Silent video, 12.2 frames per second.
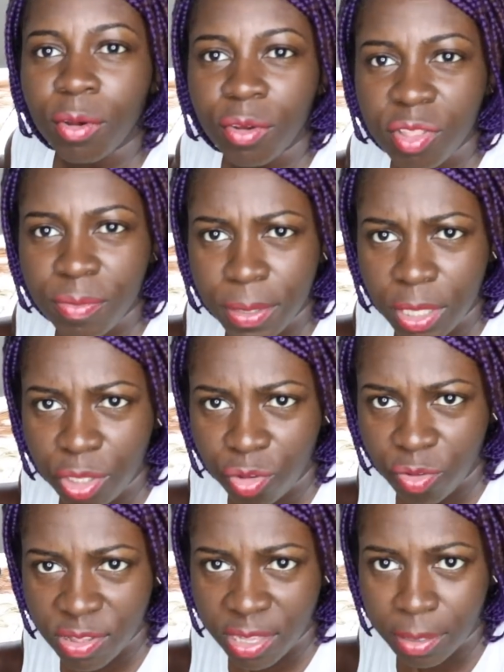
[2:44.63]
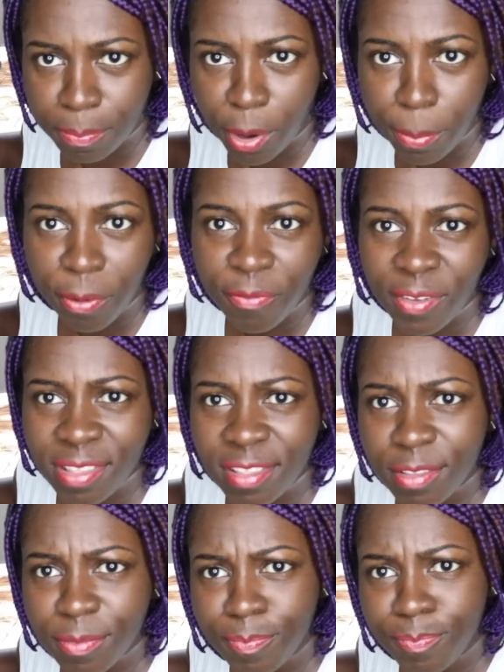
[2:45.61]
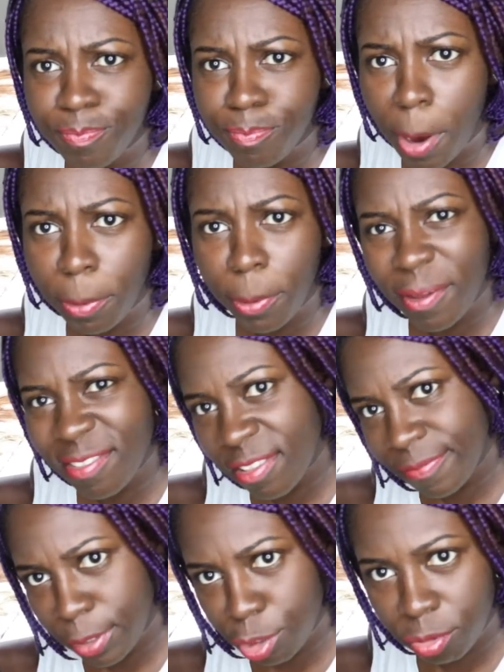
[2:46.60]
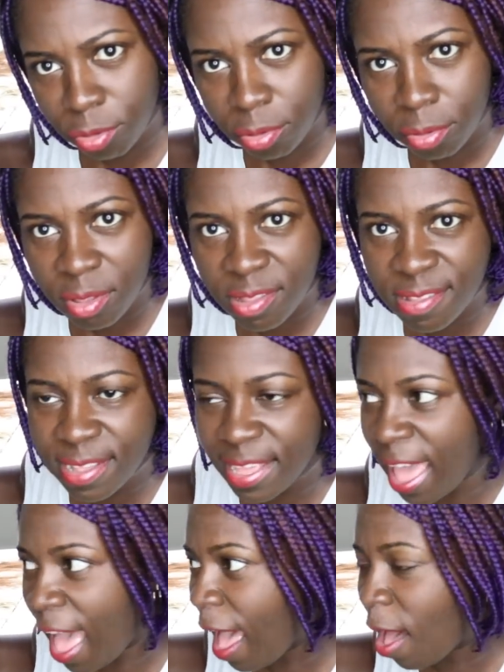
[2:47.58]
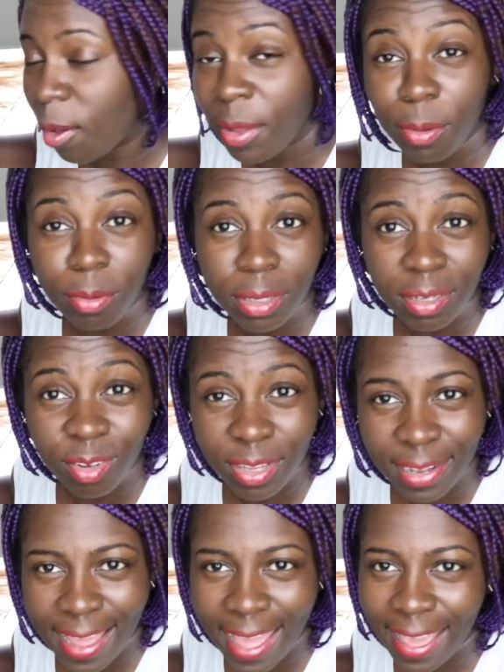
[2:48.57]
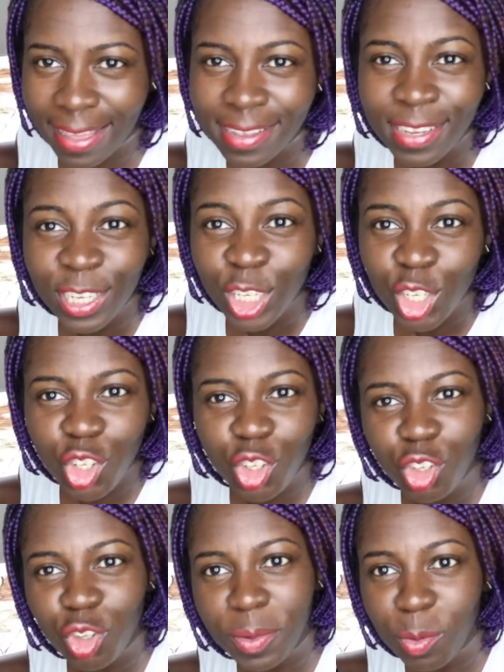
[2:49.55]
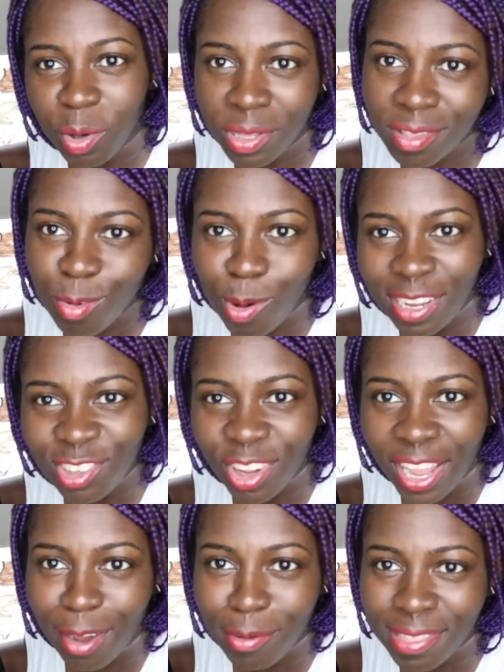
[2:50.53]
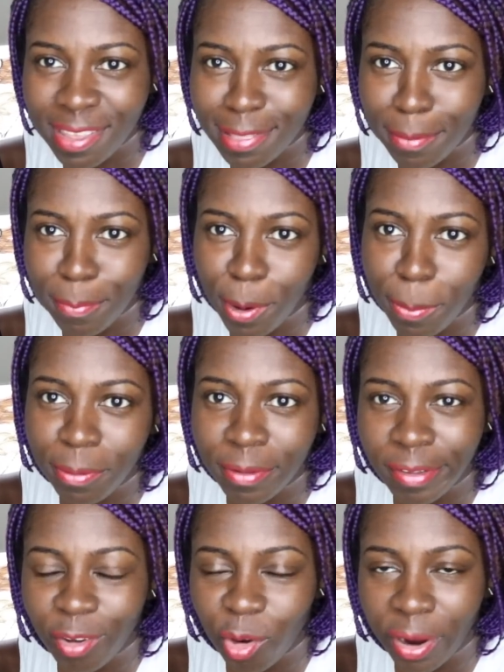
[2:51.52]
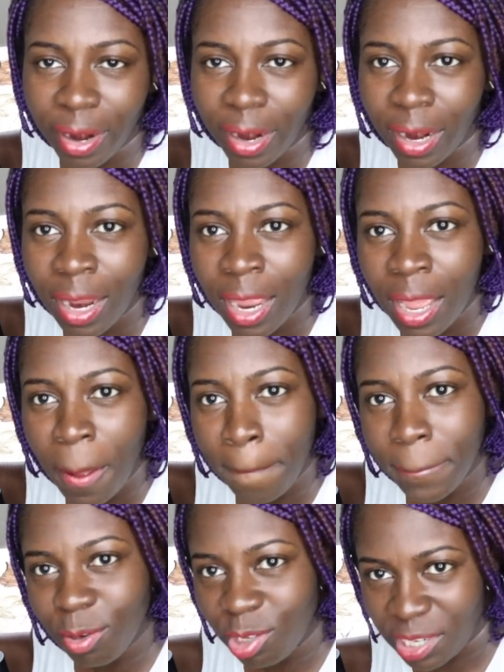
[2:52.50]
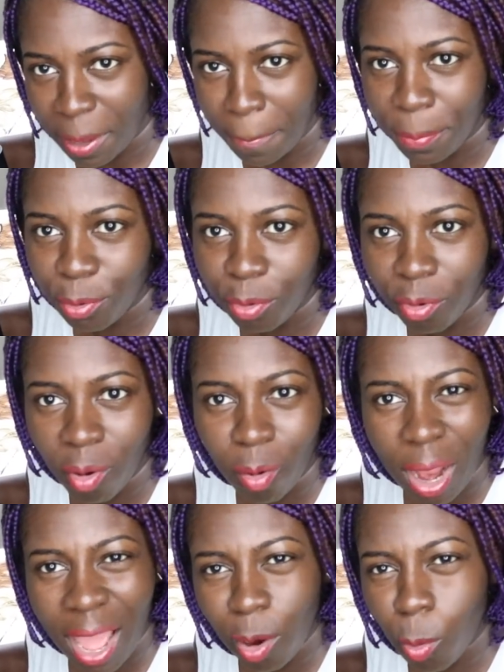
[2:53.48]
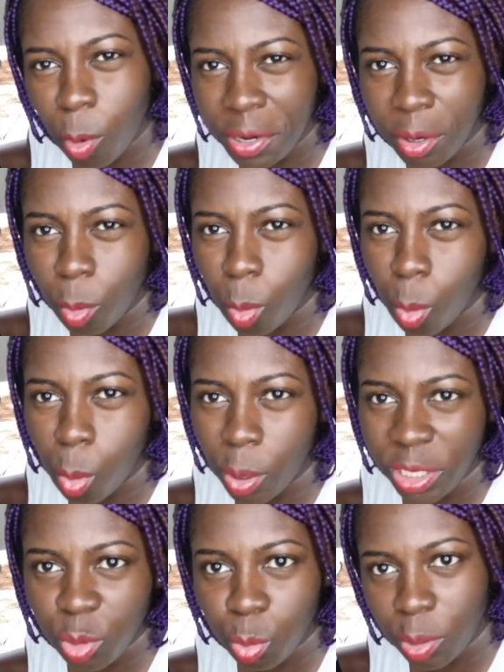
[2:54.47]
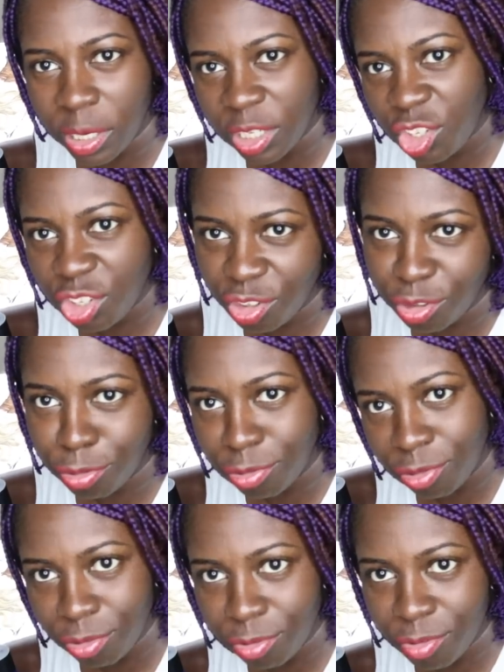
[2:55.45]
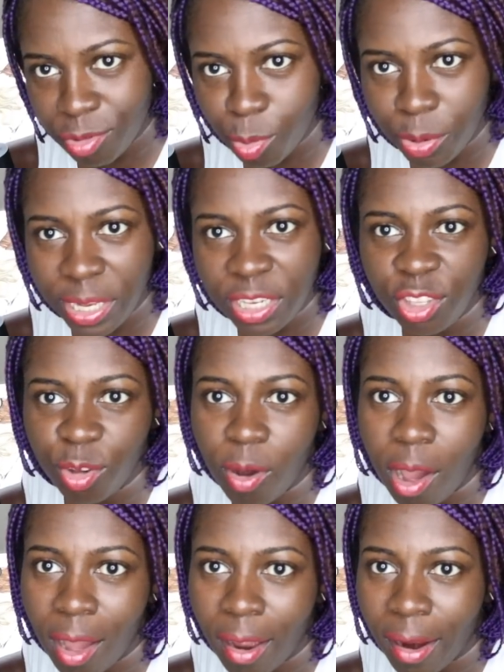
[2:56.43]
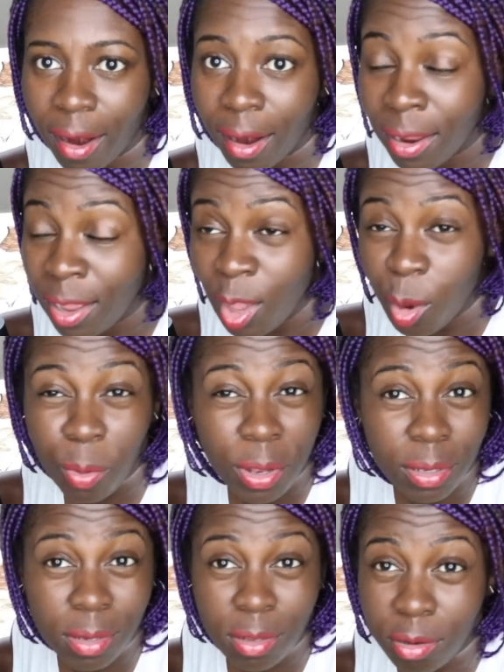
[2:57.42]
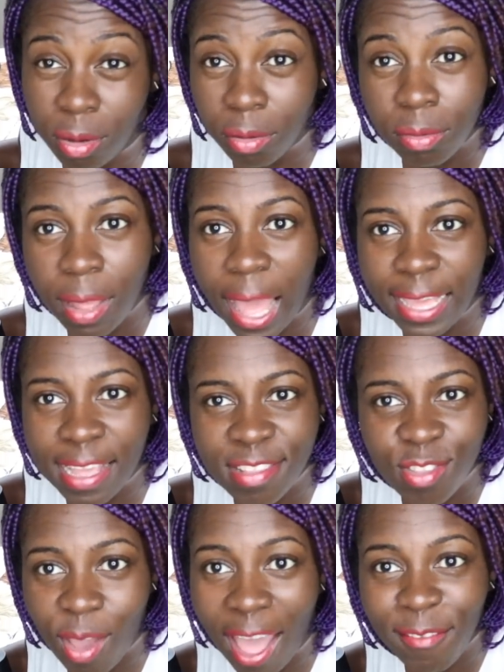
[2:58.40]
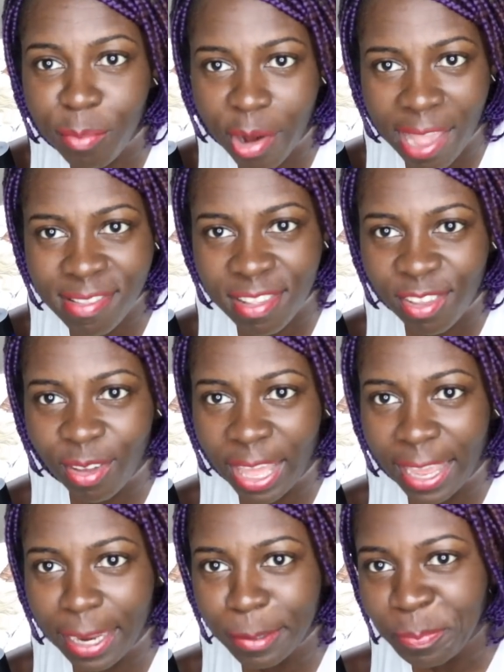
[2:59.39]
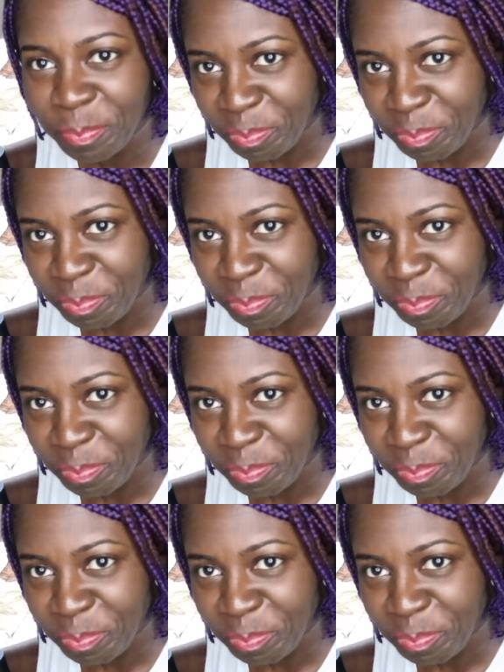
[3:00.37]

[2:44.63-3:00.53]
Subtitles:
going to be using purple versus blue to see how it will look like should you be wanting to wash your hair with either purple or blue shampoo, or kind of wonder which one should you use when you know, I guess you have brass in your hair.